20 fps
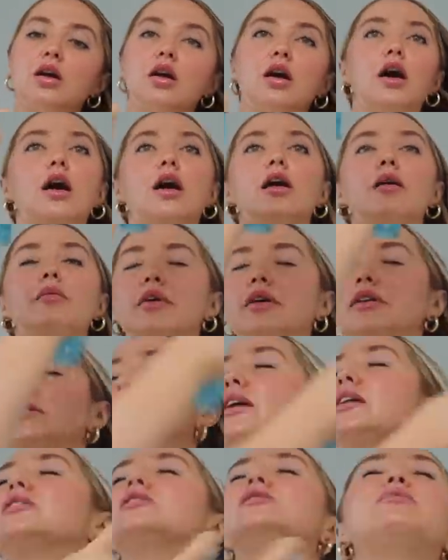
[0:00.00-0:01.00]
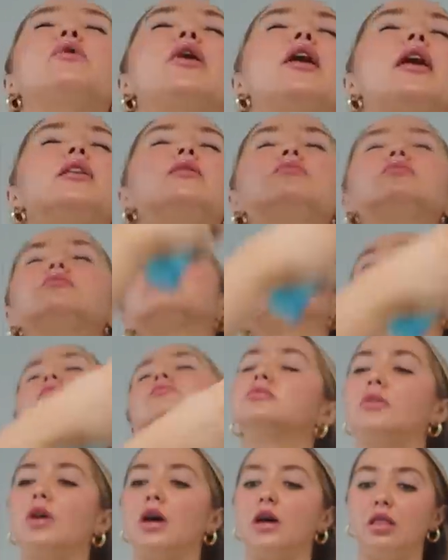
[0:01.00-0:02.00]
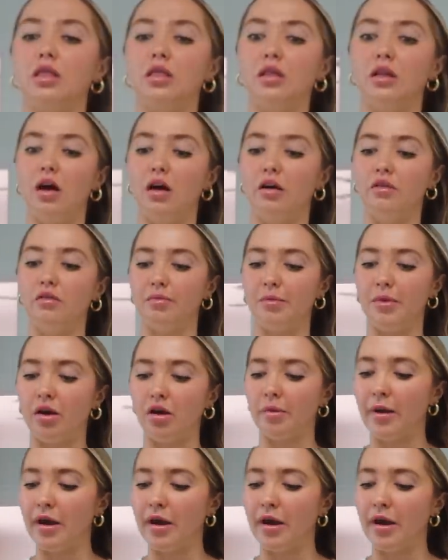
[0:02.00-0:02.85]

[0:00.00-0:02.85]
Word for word: uh, like setting spray. I love Milk